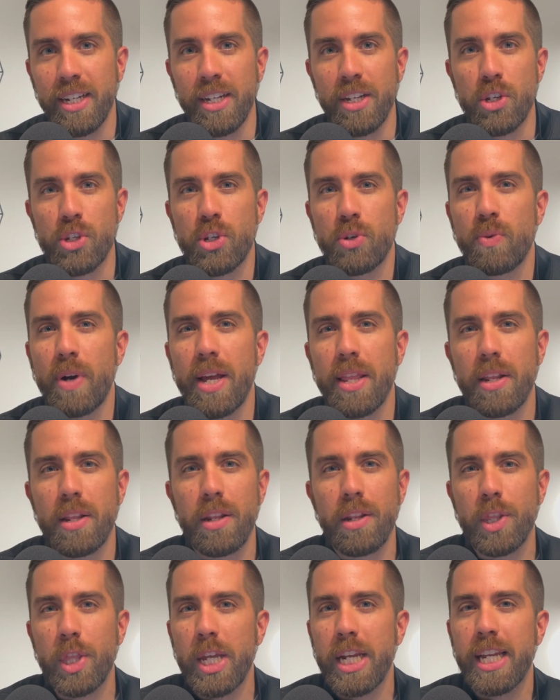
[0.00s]
So rather
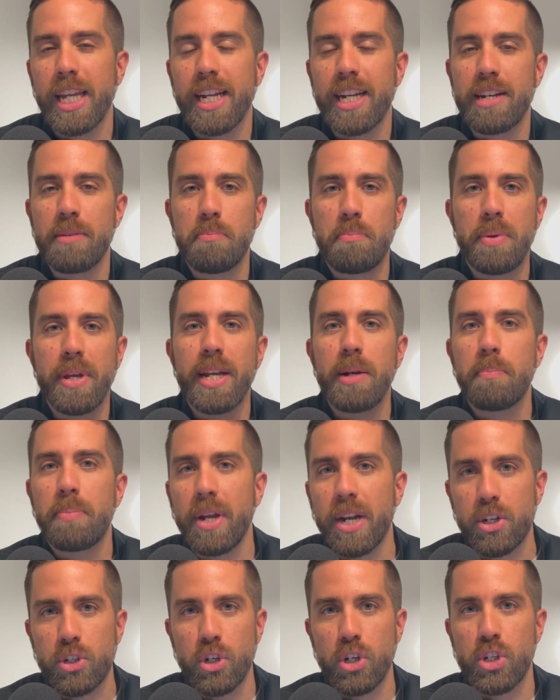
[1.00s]
than thinking in big
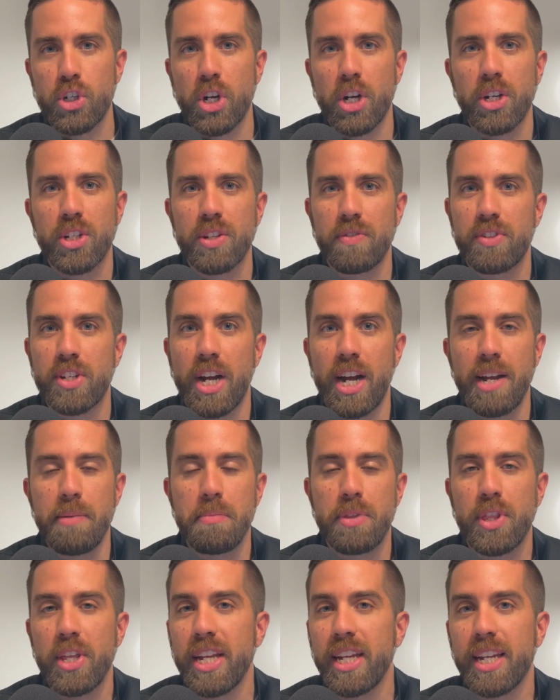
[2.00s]
picture chunks of time,
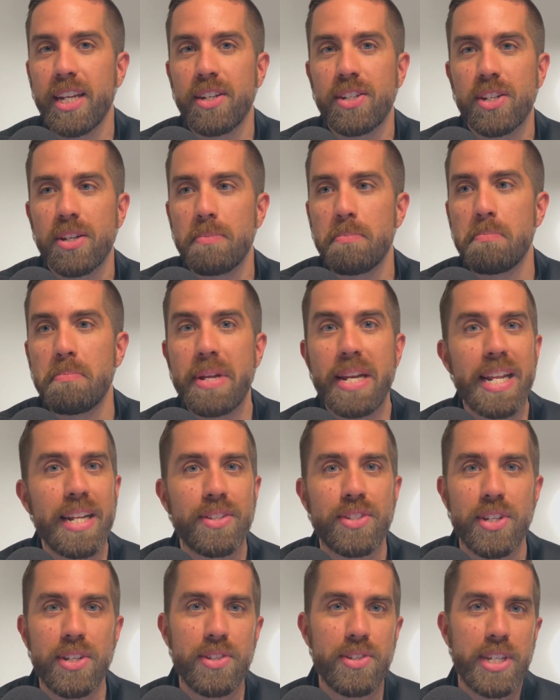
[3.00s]
think into
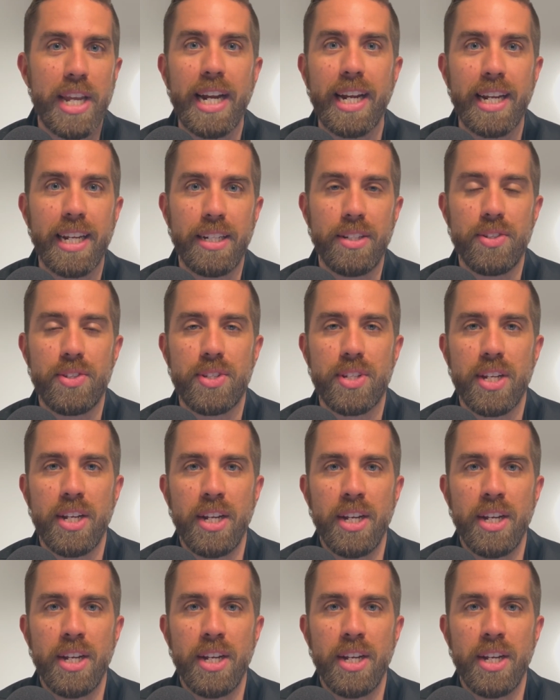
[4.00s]
minutes and seconds.